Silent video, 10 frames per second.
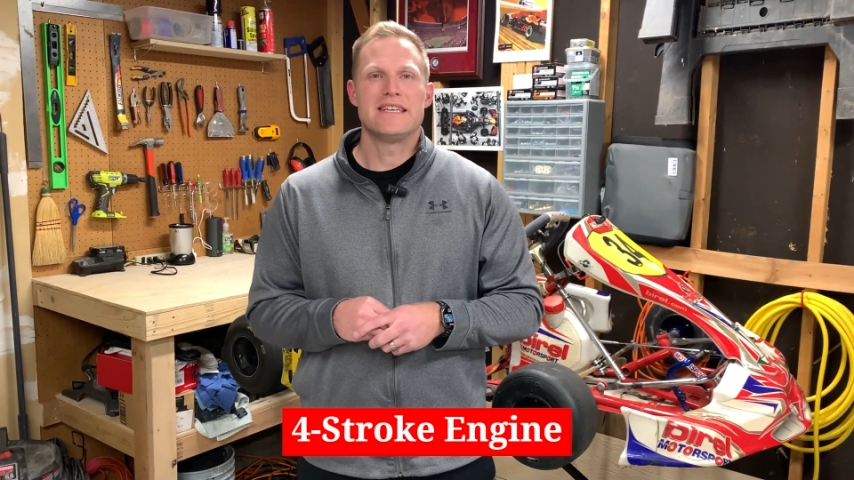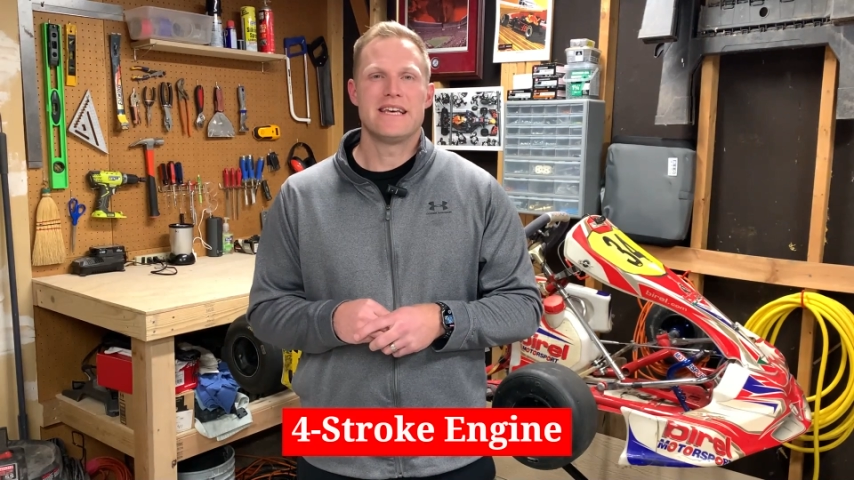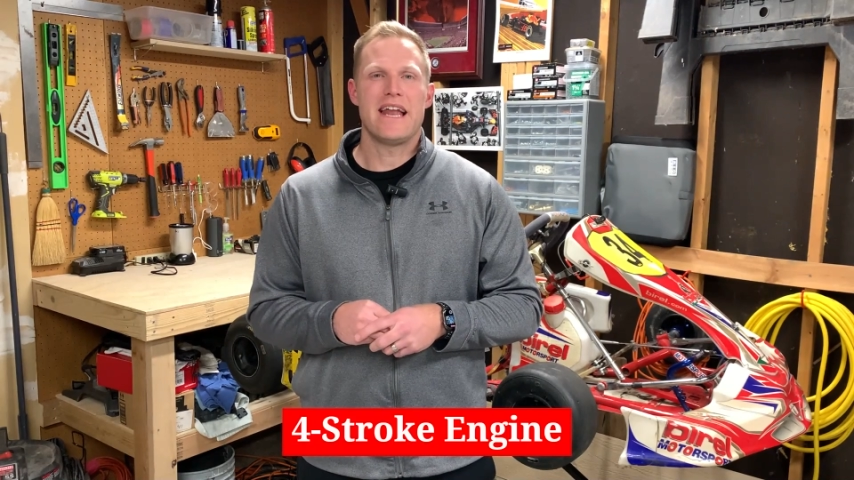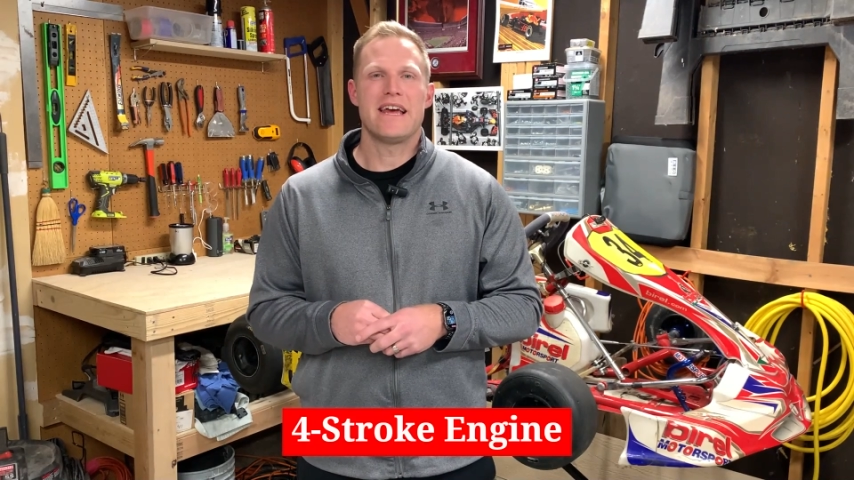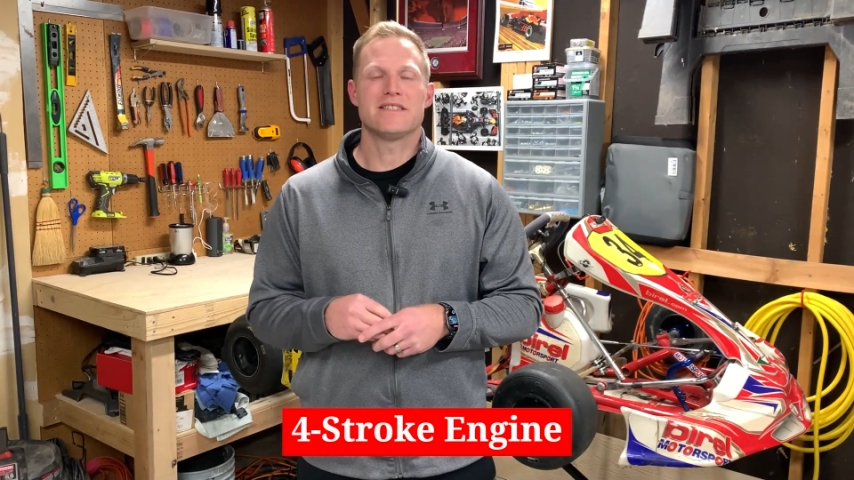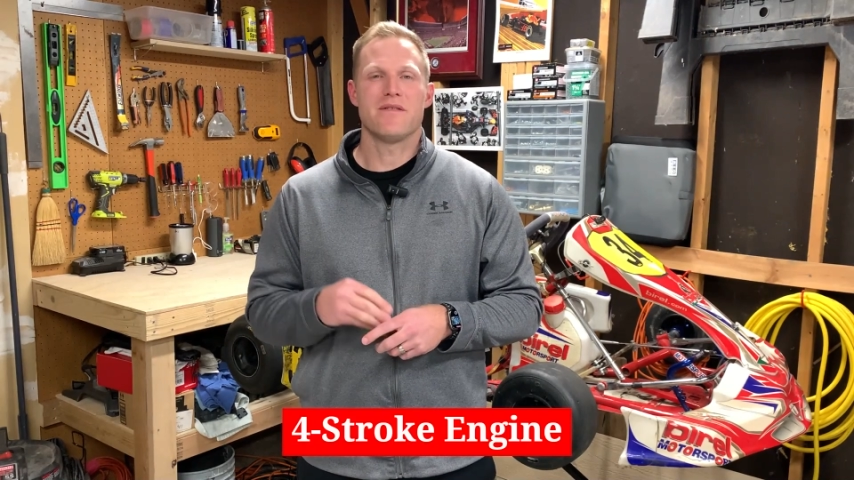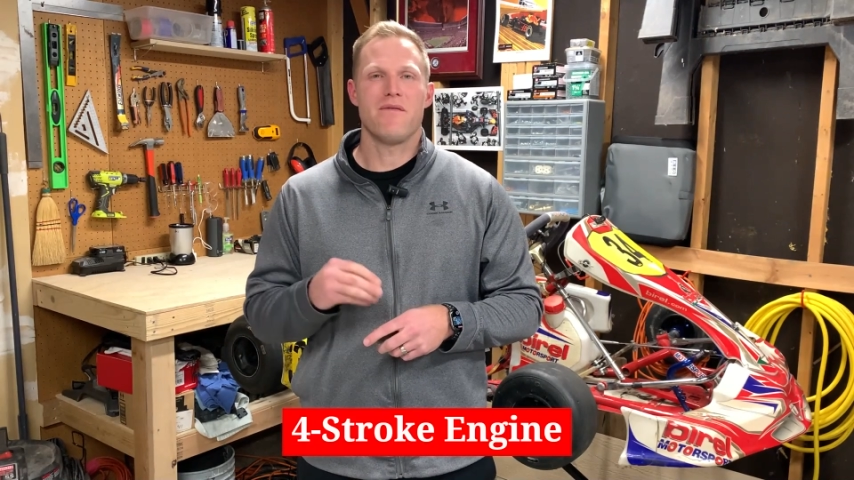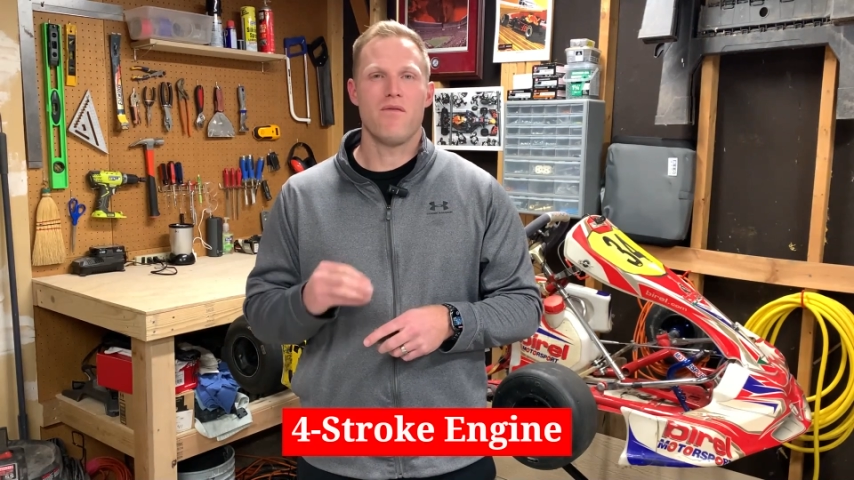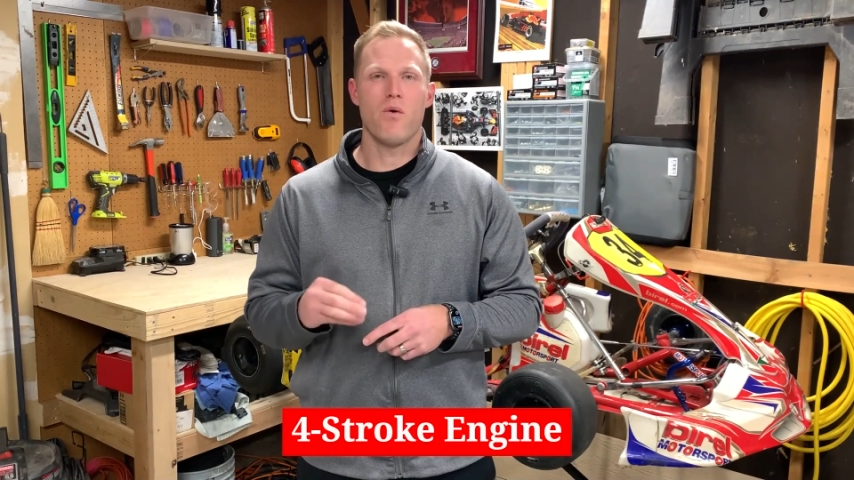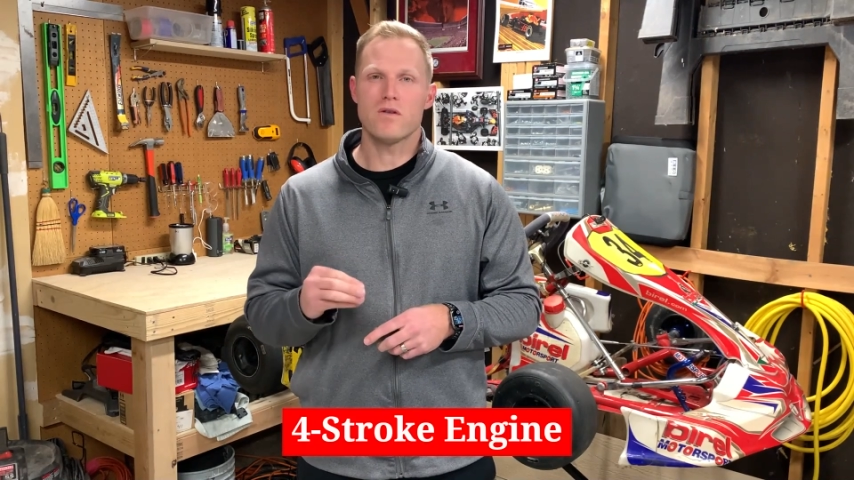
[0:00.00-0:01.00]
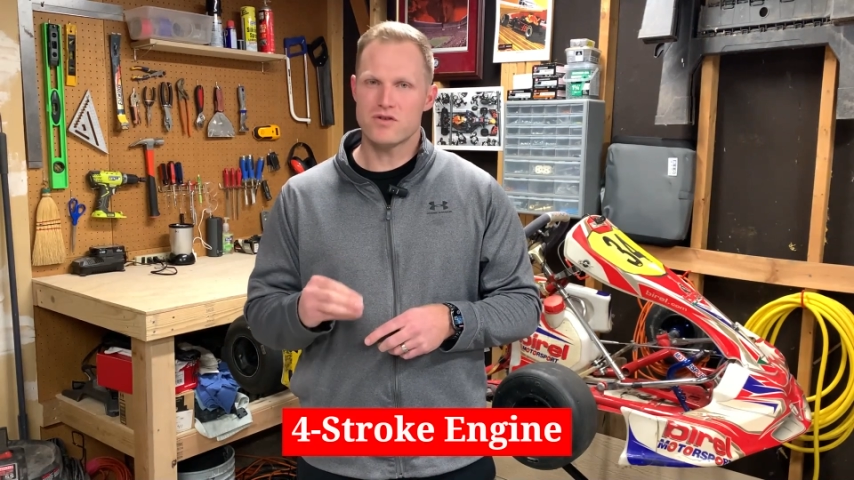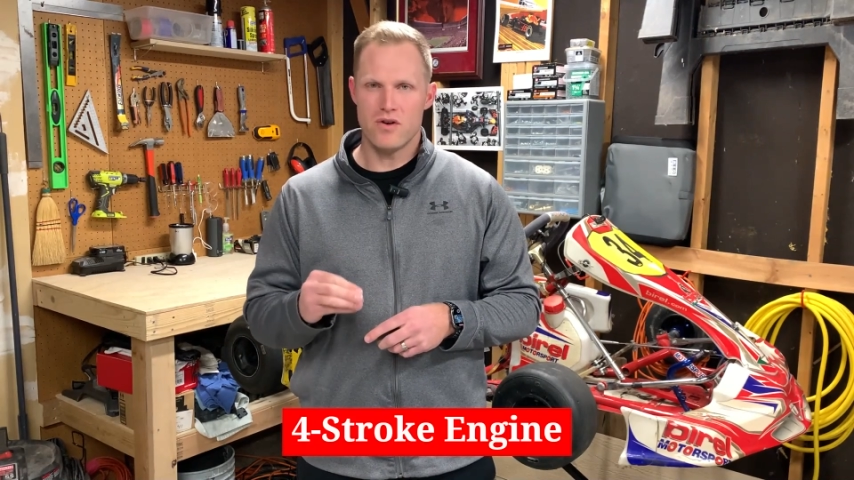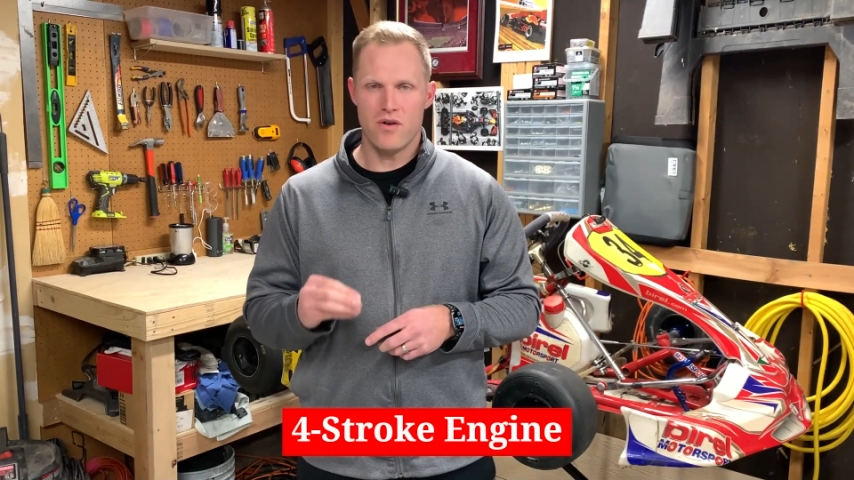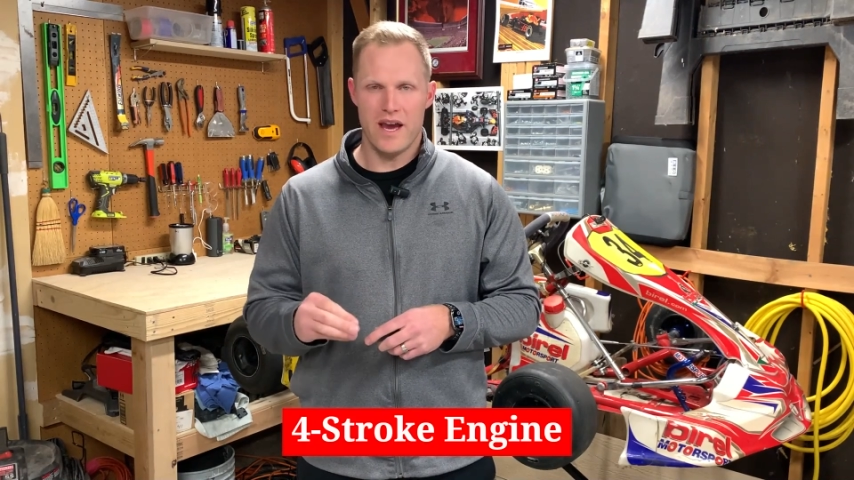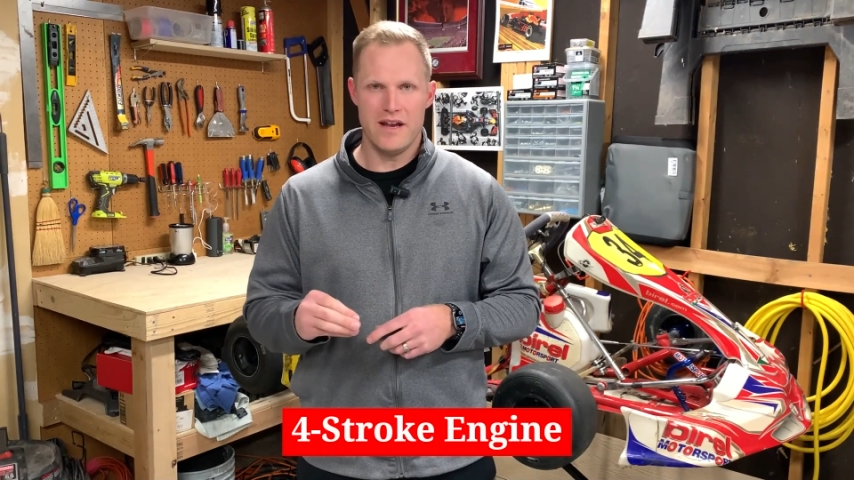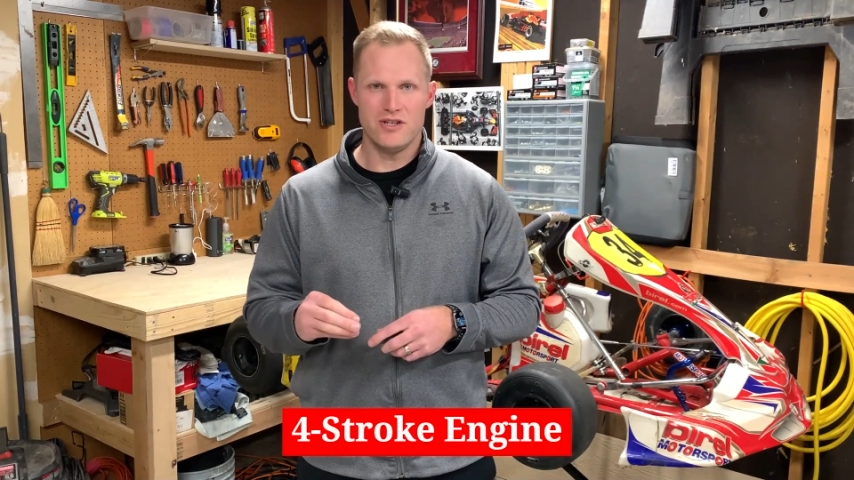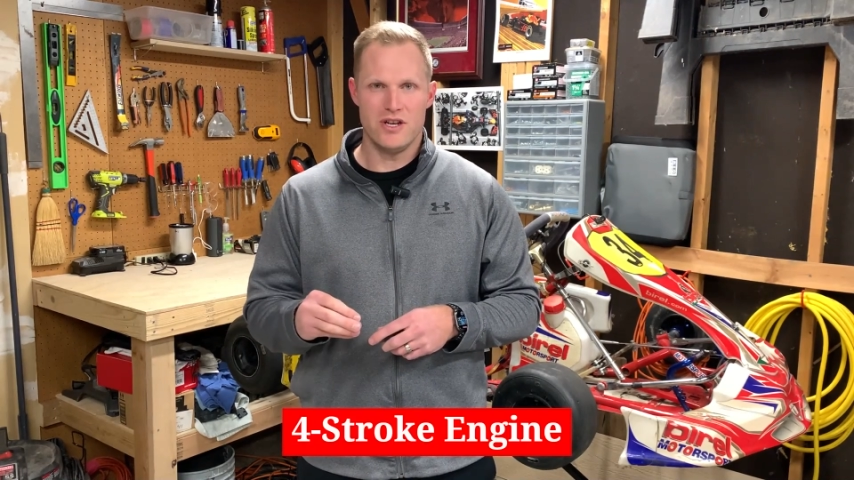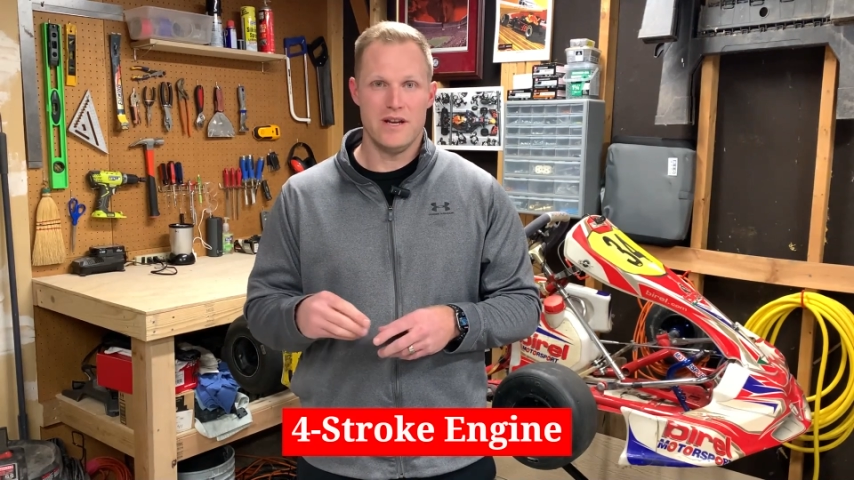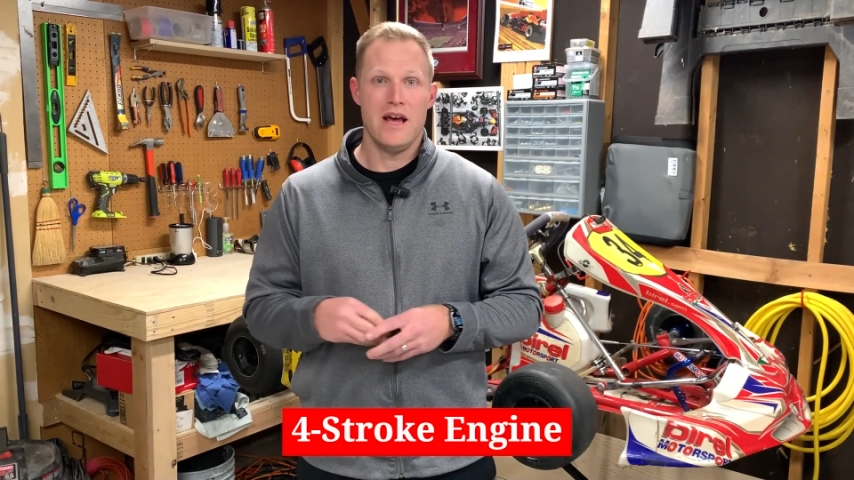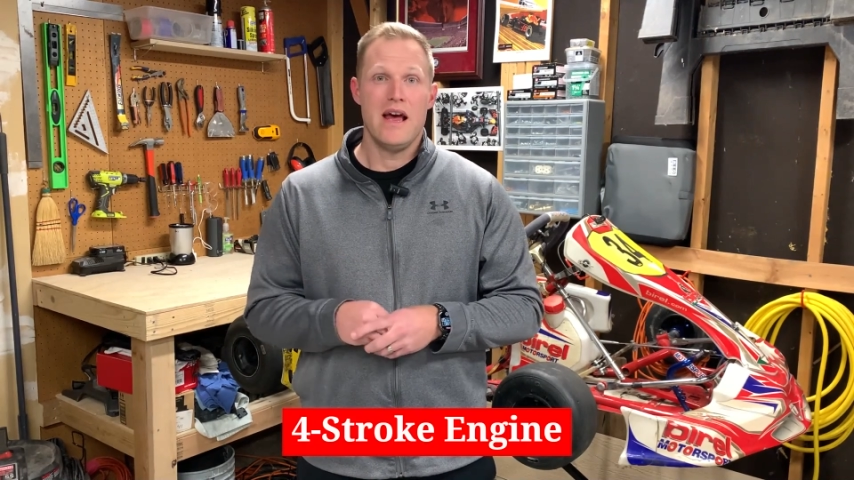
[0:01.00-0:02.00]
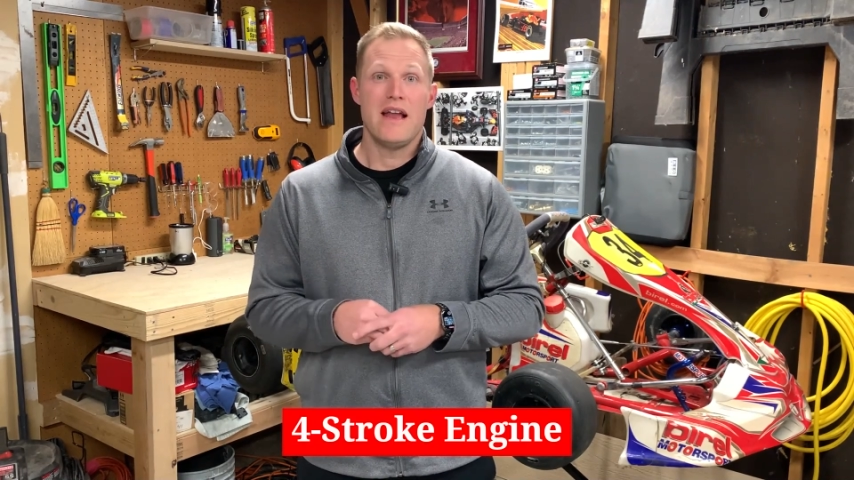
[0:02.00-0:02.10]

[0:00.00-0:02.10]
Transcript: is that it's a four stroke engine.